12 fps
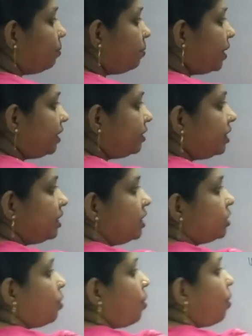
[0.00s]
But
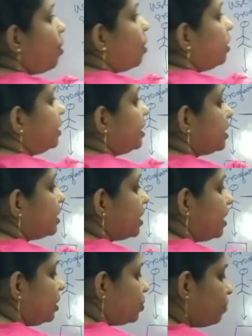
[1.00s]
all these
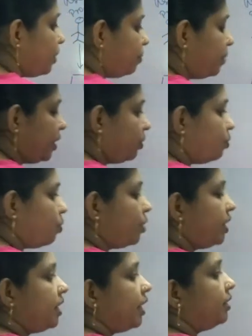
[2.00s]
things will be
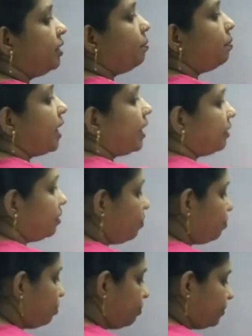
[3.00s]
going at the
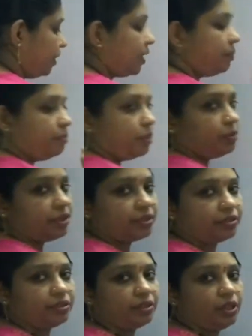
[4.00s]
background of the computer.
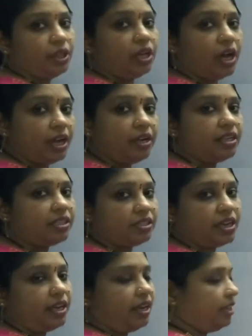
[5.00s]

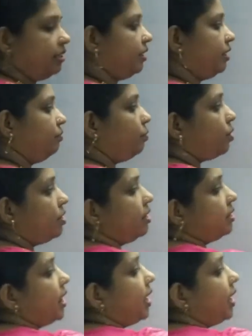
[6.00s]
Understand like that. What is